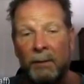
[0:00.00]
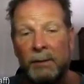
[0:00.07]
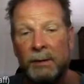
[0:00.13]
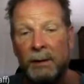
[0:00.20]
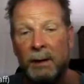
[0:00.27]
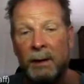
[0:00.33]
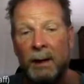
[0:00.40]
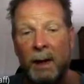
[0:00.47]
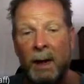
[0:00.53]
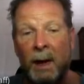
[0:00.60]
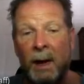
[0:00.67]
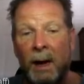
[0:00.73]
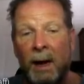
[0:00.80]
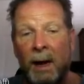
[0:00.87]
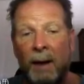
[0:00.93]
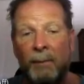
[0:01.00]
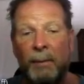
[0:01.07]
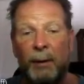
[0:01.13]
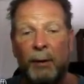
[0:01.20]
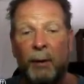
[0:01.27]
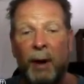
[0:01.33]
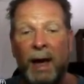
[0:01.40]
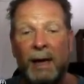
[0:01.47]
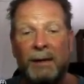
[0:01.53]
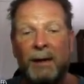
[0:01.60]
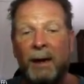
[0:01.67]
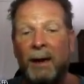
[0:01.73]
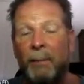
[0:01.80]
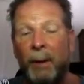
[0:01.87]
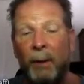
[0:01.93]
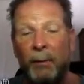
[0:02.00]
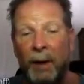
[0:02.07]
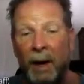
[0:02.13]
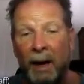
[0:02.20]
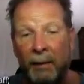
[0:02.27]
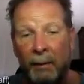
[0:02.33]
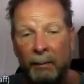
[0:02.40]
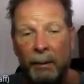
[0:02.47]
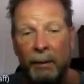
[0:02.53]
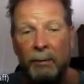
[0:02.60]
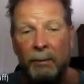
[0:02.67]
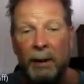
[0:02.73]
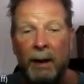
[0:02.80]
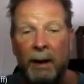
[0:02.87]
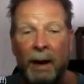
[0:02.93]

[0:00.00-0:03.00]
See, and but they're asking about the other root,